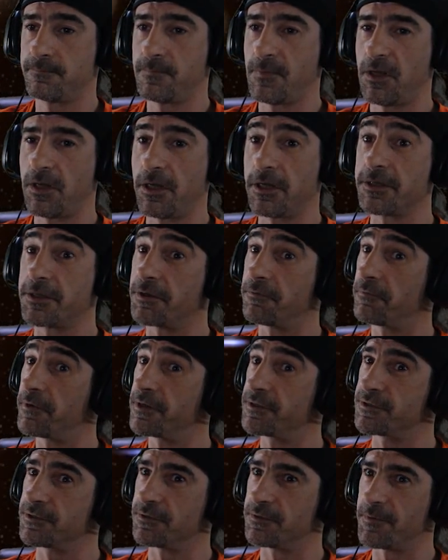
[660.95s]
no, not the
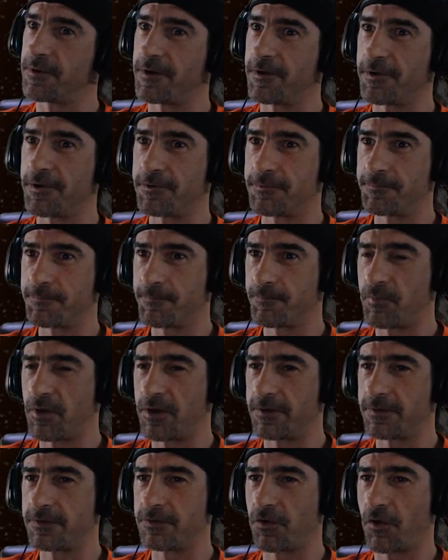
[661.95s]
original Mario,
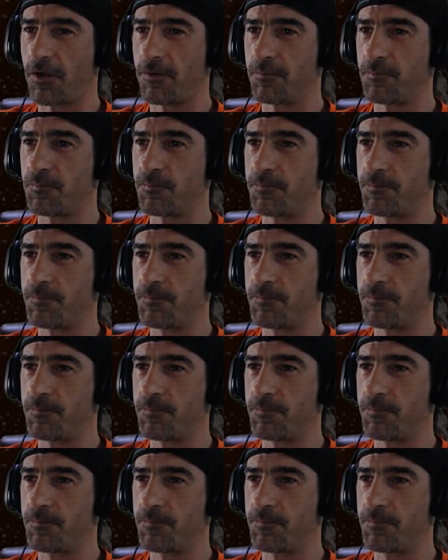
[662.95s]
but uh,